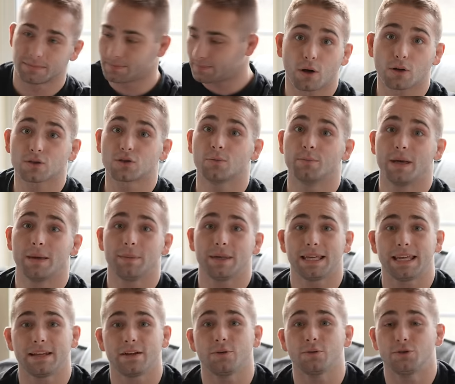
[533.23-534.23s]
But also maybe
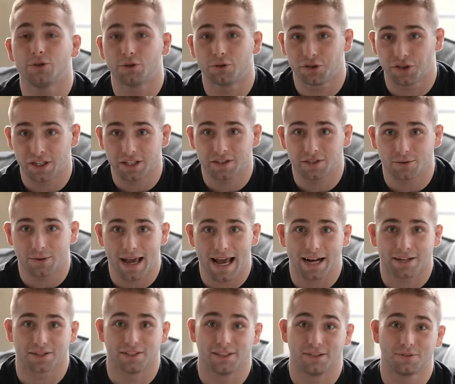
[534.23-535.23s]
can do jujitsu,
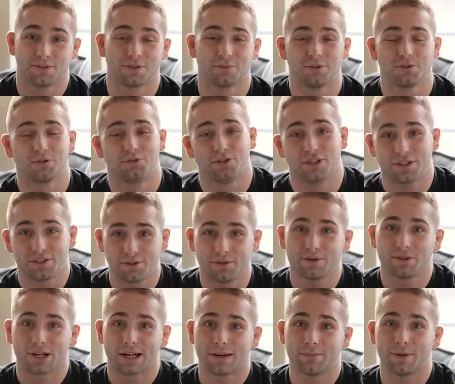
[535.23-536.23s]
actually do some
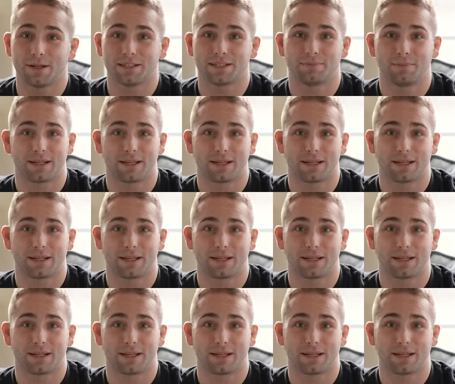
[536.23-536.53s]
jujitsu tournaments,